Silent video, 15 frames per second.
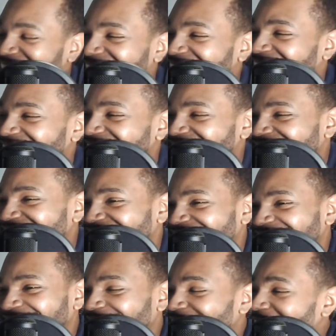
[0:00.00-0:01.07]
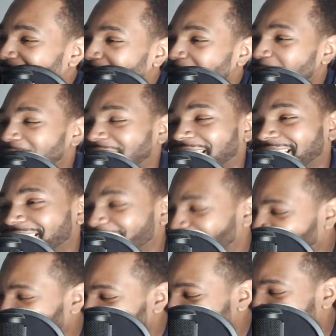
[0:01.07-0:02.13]
Hey, look. If
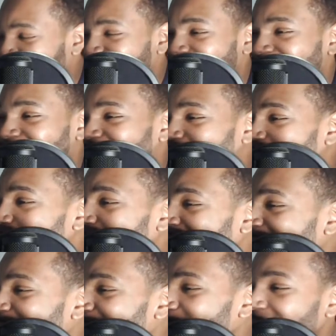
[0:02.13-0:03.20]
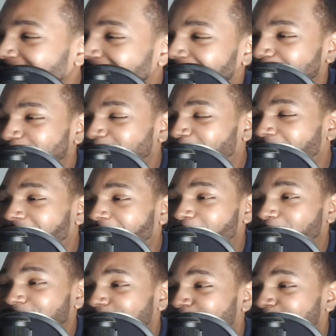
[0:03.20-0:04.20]
that's something that everybody wanted, I don't know how I would